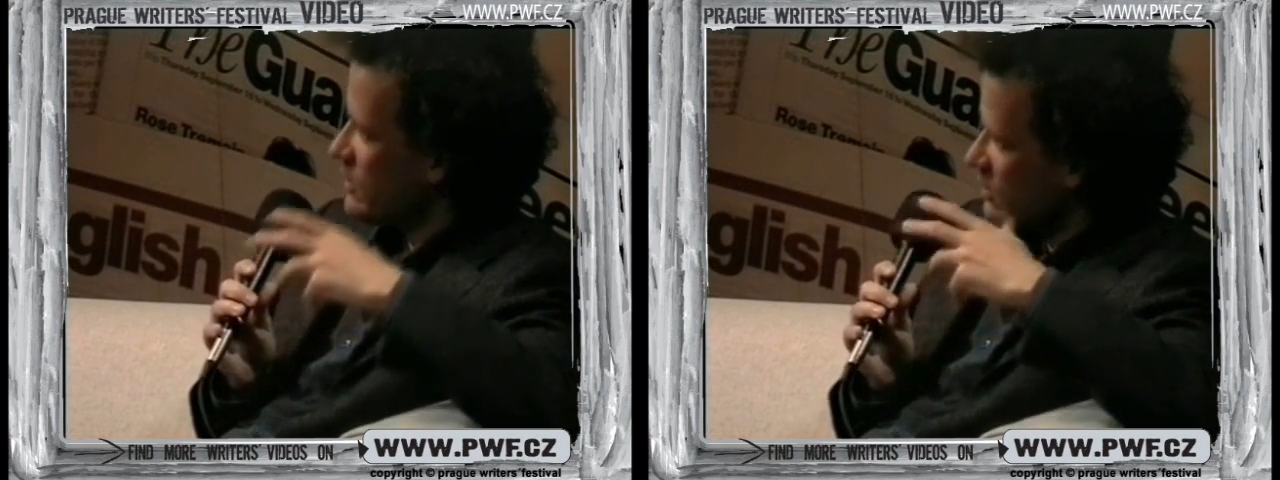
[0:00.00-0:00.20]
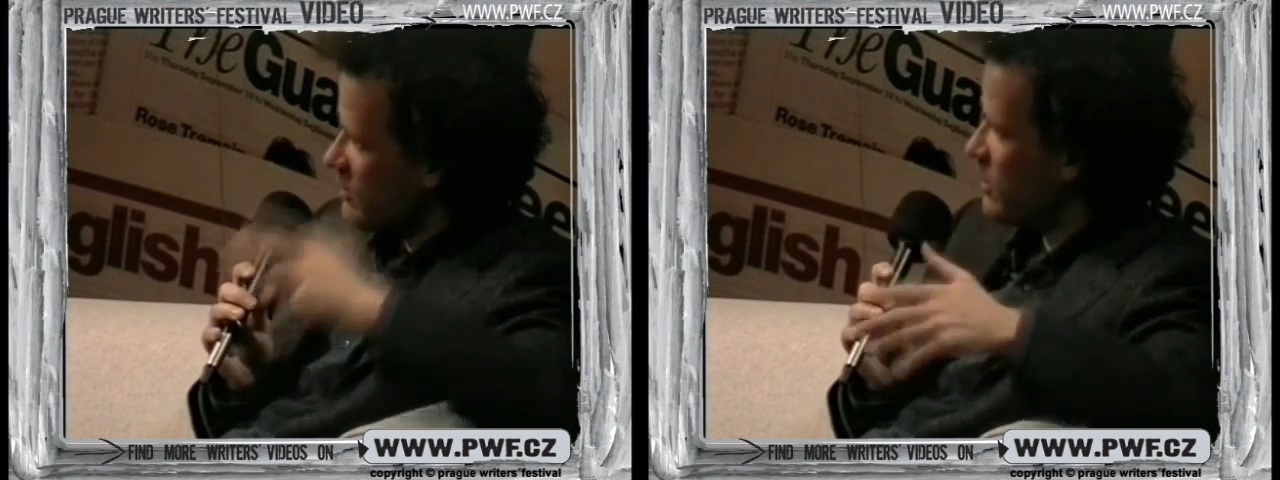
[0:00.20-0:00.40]

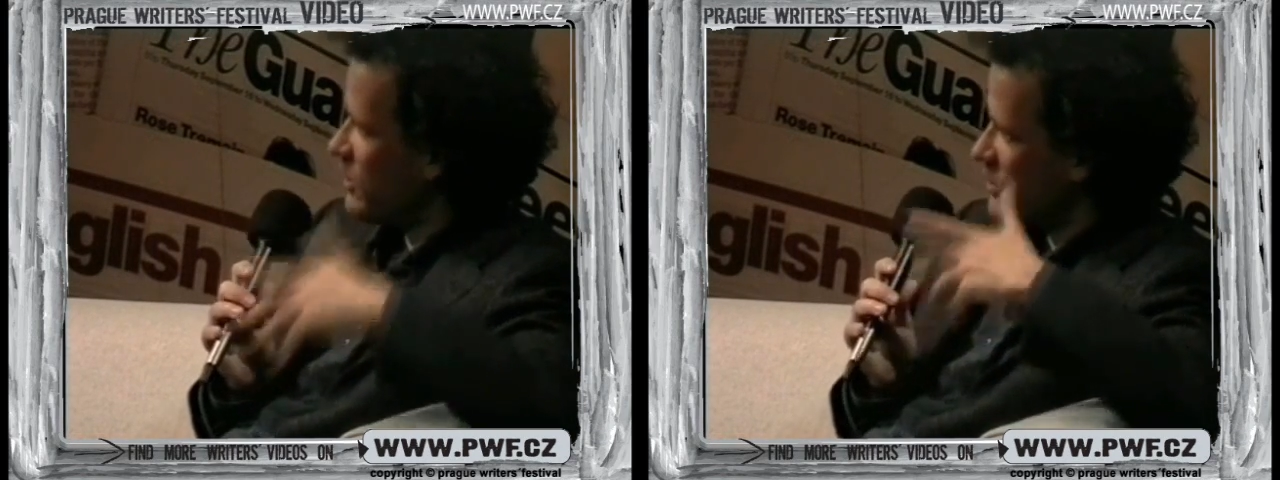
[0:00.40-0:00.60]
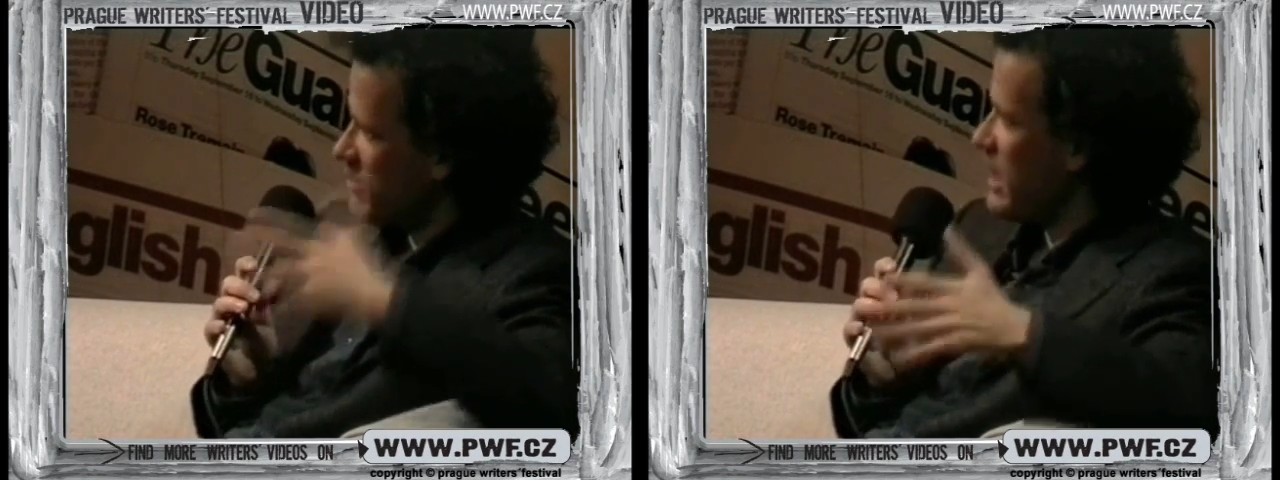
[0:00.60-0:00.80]
the
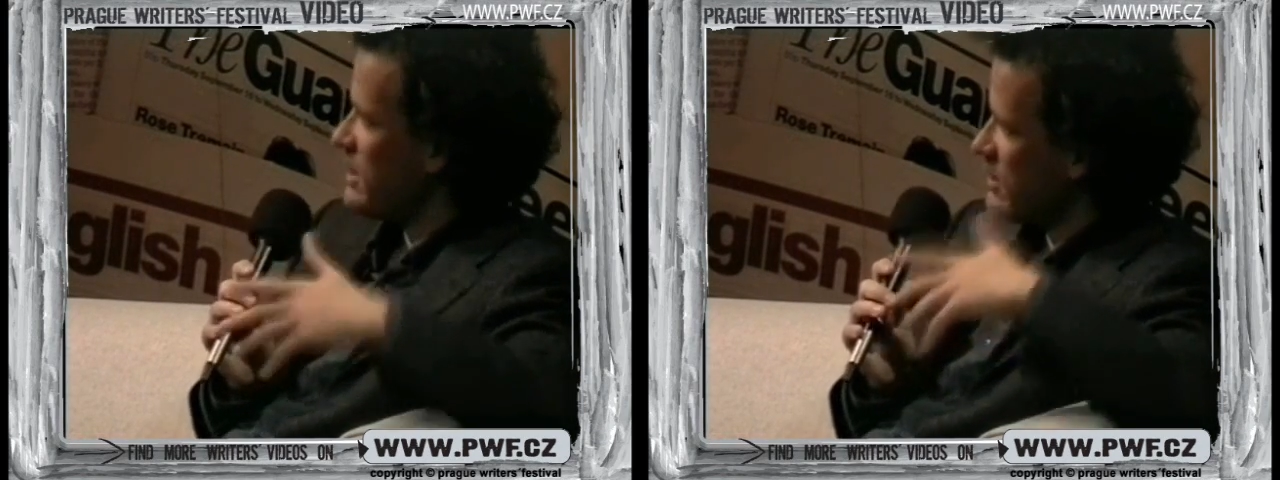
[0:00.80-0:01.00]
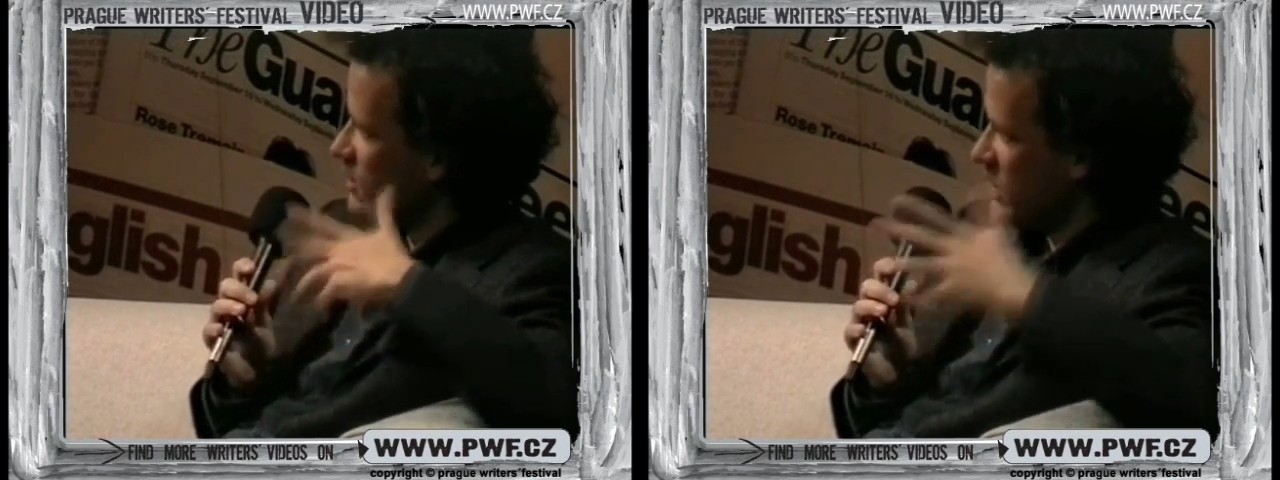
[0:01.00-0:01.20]
book, the
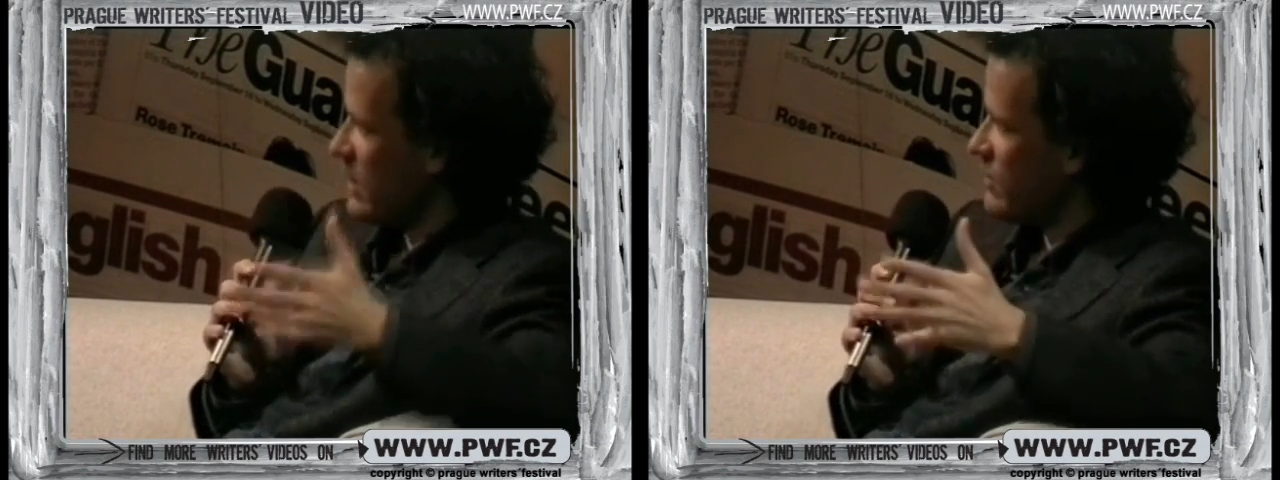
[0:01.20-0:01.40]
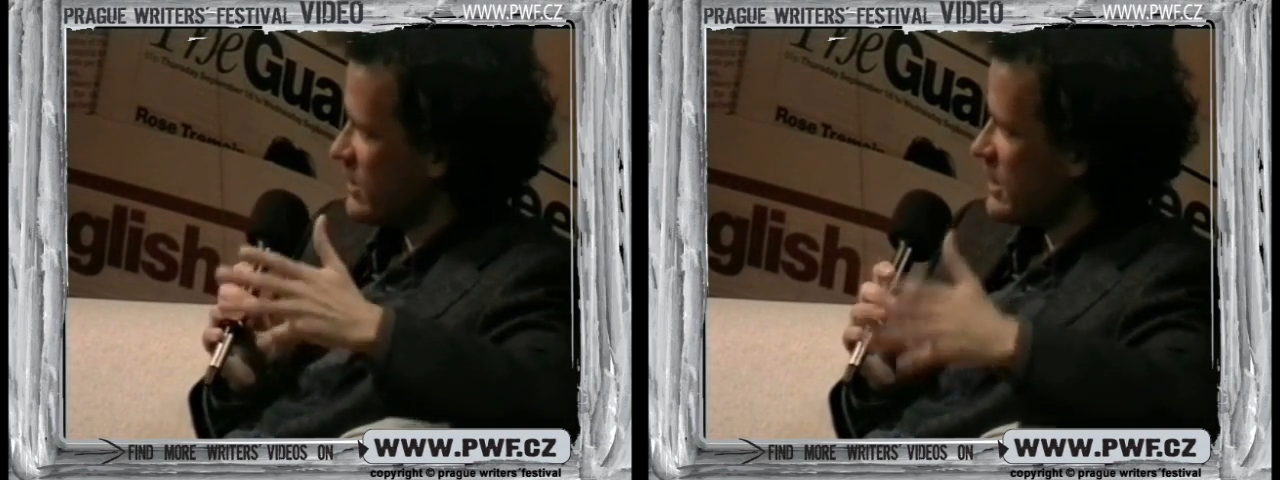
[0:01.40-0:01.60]
painting,
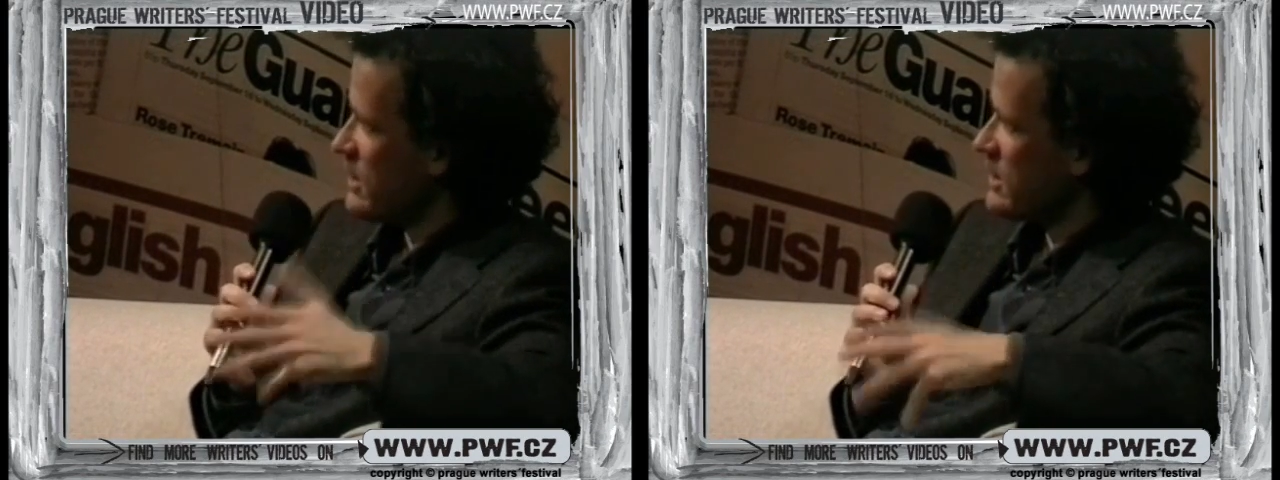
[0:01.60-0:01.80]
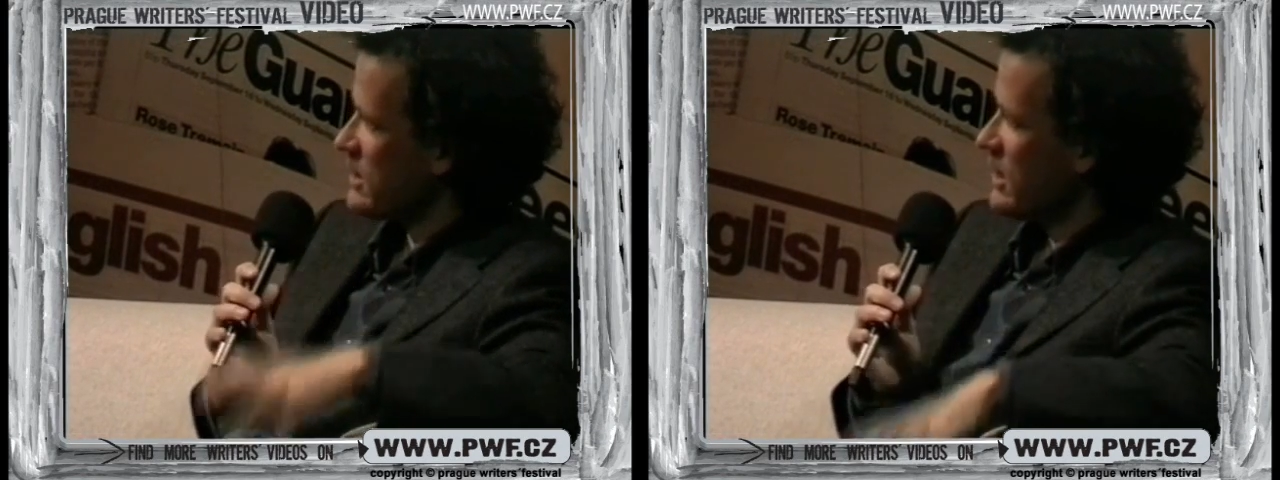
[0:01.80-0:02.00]
whatever it
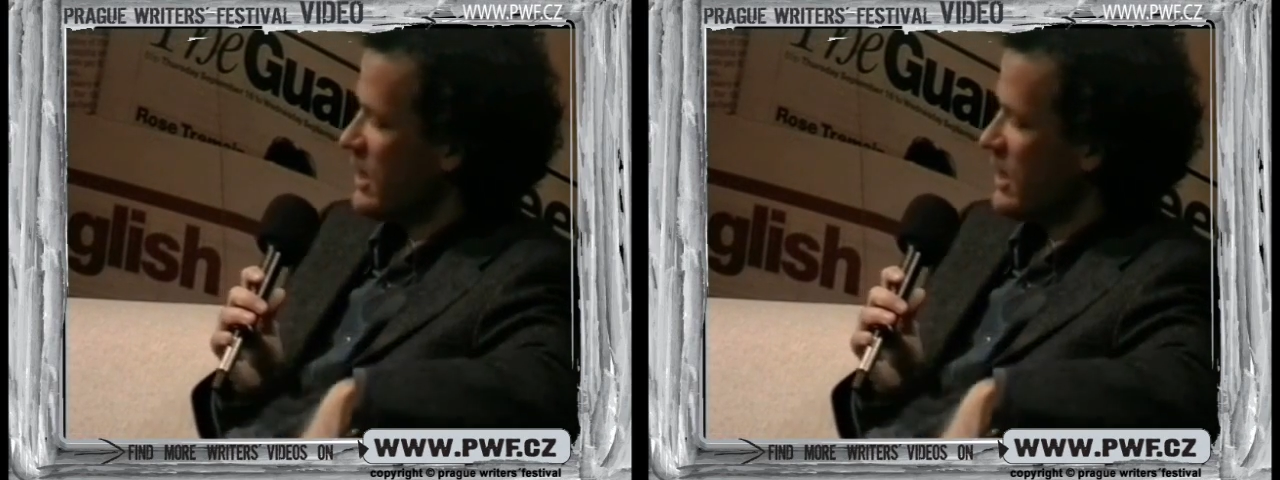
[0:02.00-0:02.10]
is.